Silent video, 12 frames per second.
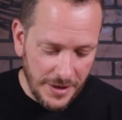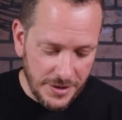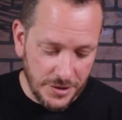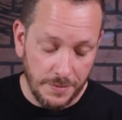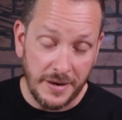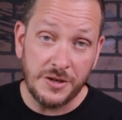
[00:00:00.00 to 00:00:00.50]

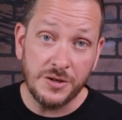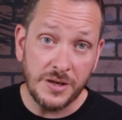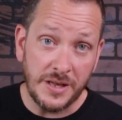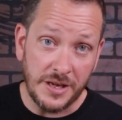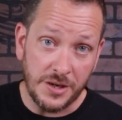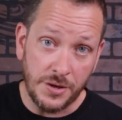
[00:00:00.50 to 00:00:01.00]
So make sure
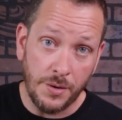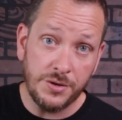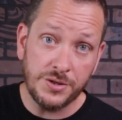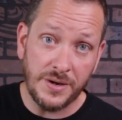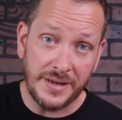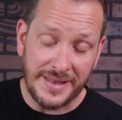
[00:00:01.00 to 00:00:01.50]
that you
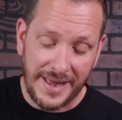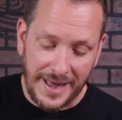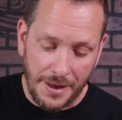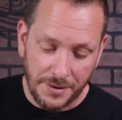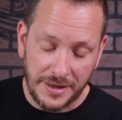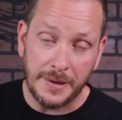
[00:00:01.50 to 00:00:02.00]
don't straighten that
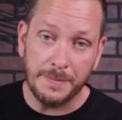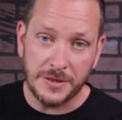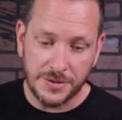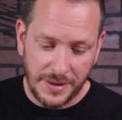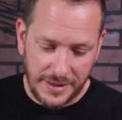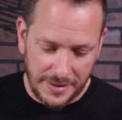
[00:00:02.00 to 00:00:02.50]
out or keep it
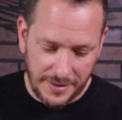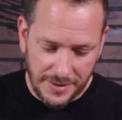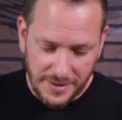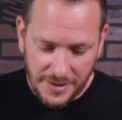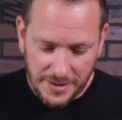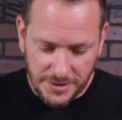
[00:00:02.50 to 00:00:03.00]
straightened.
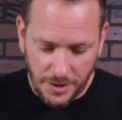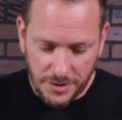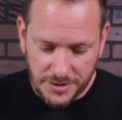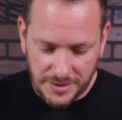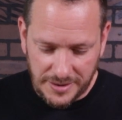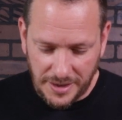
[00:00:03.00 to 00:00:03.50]
It's
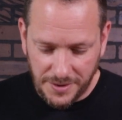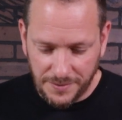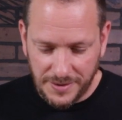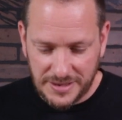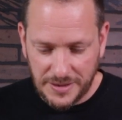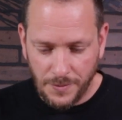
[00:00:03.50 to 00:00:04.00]
also the other
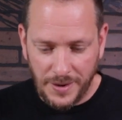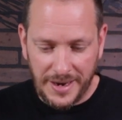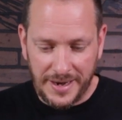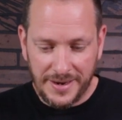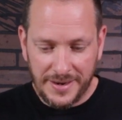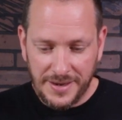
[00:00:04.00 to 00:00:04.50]
reason
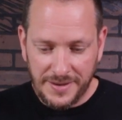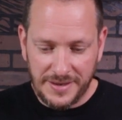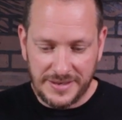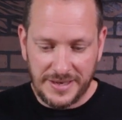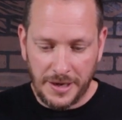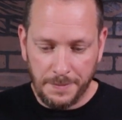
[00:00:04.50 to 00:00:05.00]
why
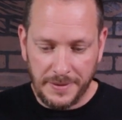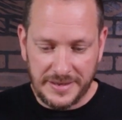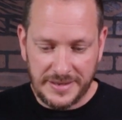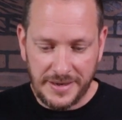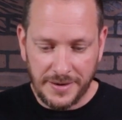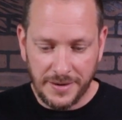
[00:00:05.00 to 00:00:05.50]
this tail
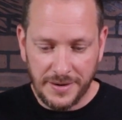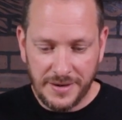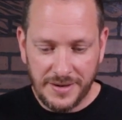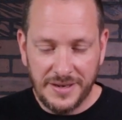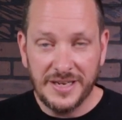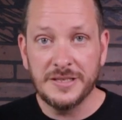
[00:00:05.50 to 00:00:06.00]
piece here
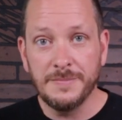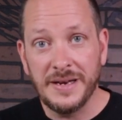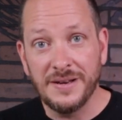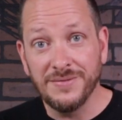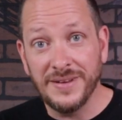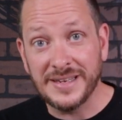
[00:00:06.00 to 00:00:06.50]
is
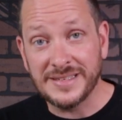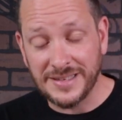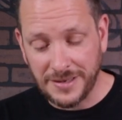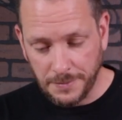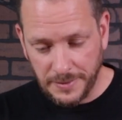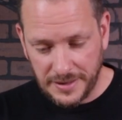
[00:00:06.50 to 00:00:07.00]
made to flex a
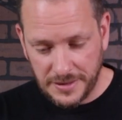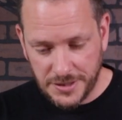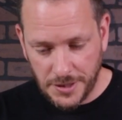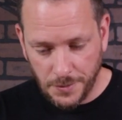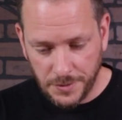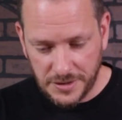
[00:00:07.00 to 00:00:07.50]
little bit.
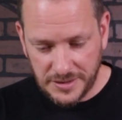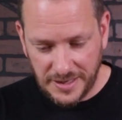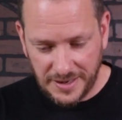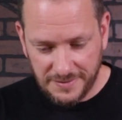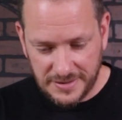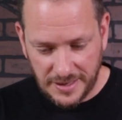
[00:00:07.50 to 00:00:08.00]
So we're just
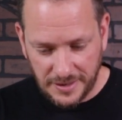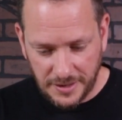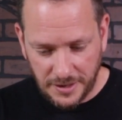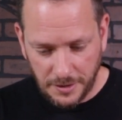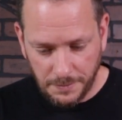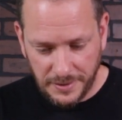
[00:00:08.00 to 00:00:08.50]
gonna give this a
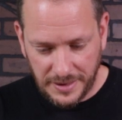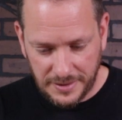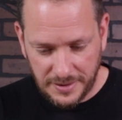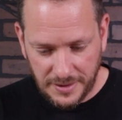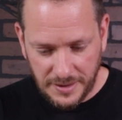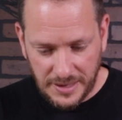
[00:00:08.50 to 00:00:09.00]
little
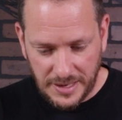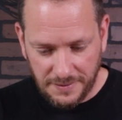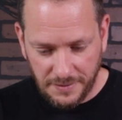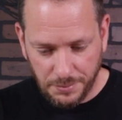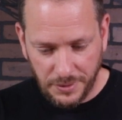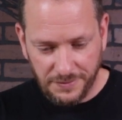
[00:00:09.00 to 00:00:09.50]
bit
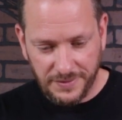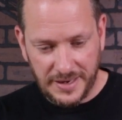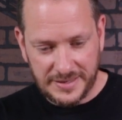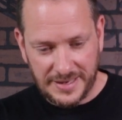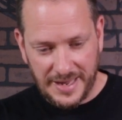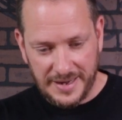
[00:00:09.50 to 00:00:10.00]
of a
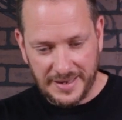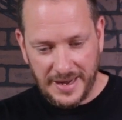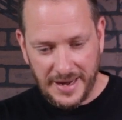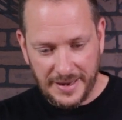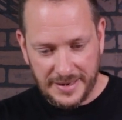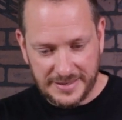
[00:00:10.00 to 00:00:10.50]
pre-flex let and
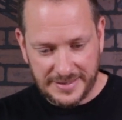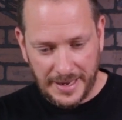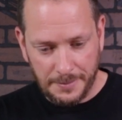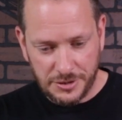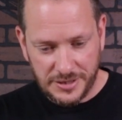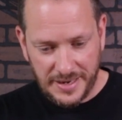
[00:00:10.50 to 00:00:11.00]
kinda
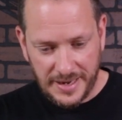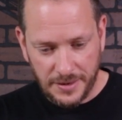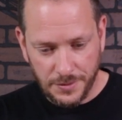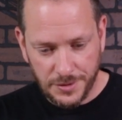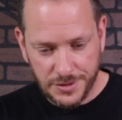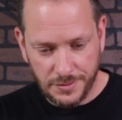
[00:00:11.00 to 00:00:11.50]
establish that
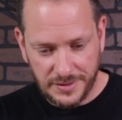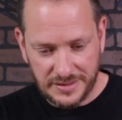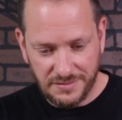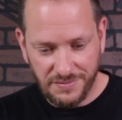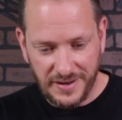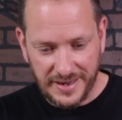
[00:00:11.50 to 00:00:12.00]
angle so it
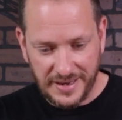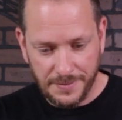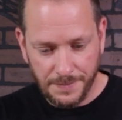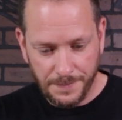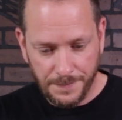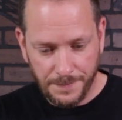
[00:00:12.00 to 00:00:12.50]
doesn't fight it.